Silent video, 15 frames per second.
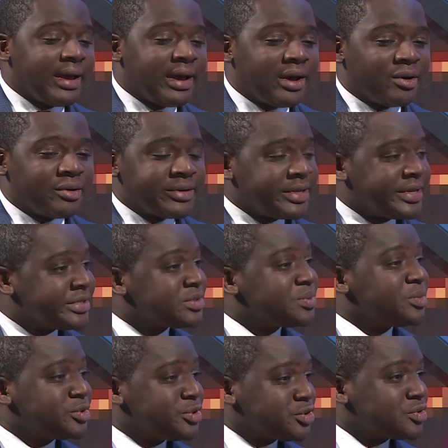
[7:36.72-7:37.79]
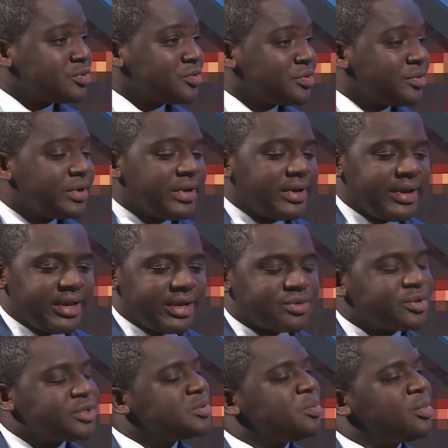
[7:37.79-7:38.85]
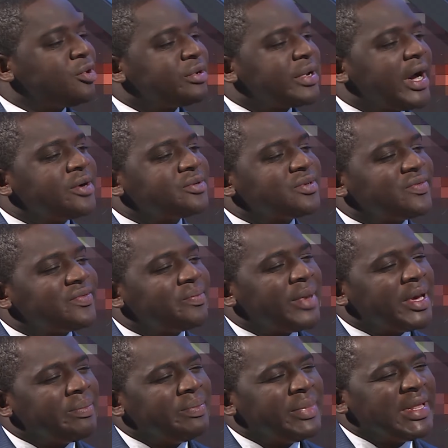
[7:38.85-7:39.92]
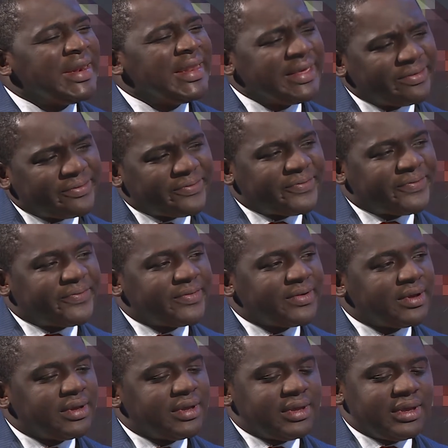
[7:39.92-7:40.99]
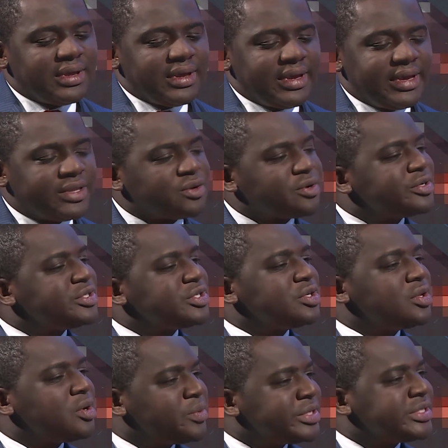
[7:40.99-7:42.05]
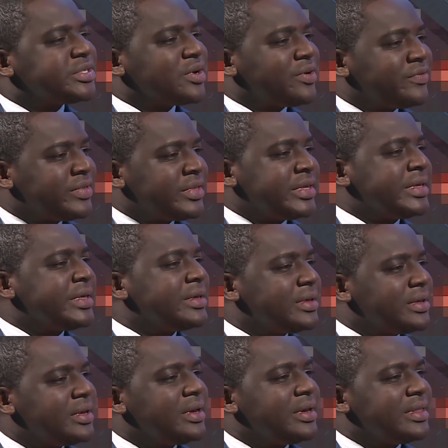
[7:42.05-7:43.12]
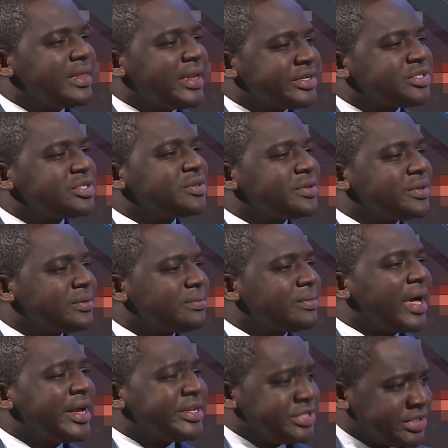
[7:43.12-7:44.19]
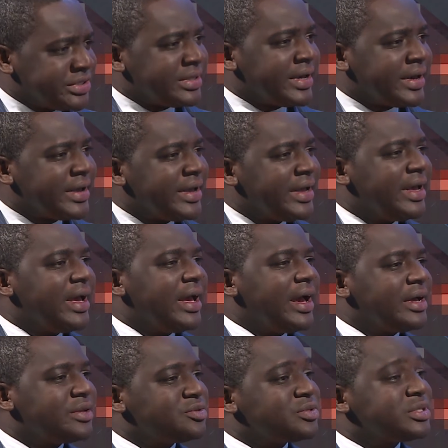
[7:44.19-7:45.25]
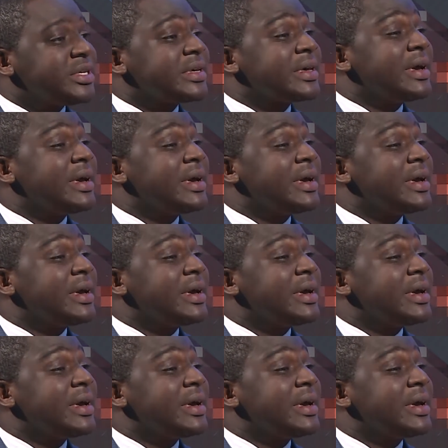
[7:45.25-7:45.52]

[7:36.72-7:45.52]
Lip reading: on Gitmo 2, it was born out of my belief in continuity of the national agenda to take Ghana.